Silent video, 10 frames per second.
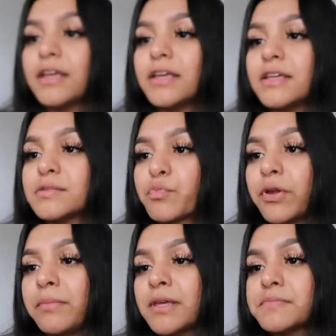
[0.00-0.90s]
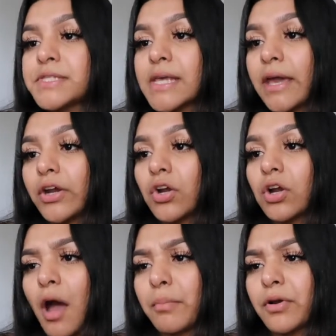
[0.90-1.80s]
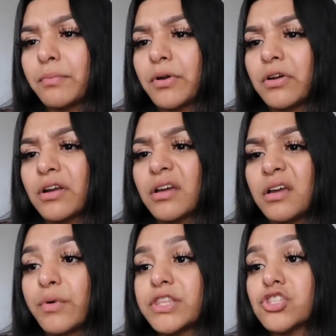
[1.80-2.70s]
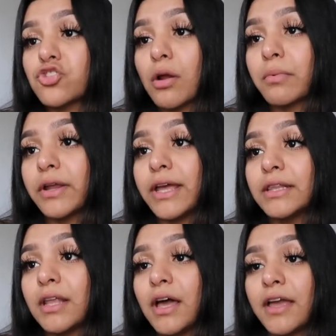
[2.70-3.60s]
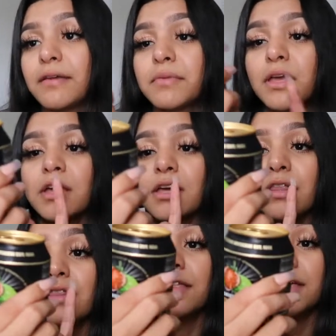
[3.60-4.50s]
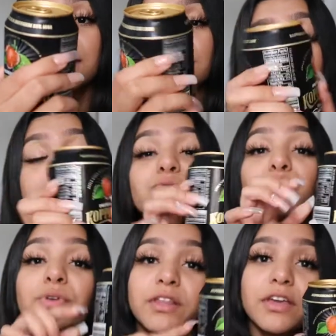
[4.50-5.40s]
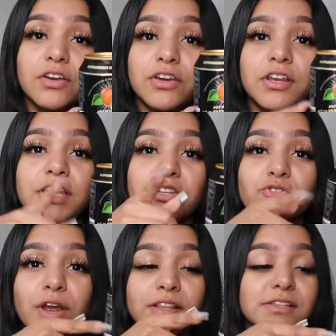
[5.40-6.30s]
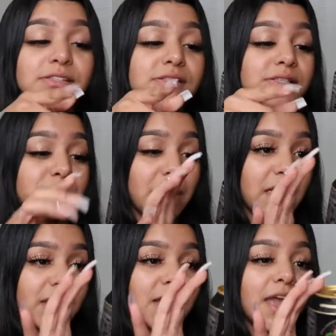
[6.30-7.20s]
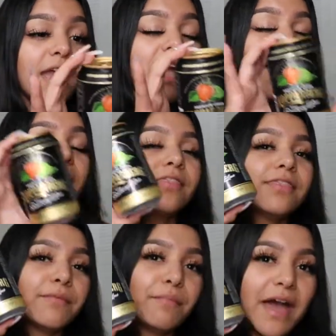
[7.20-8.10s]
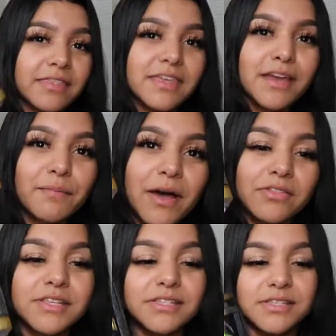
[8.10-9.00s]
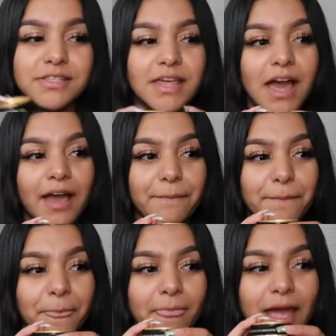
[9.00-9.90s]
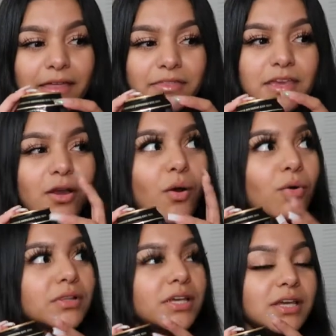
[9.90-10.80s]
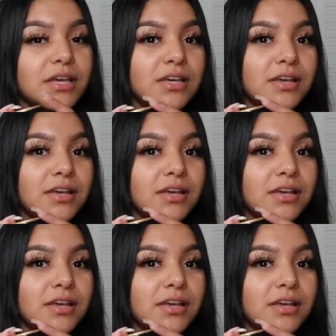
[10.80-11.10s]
is premium cider Copperberg with strawberry and lime. This is really good. He tried this in Spain. The bad thing about this is that I think only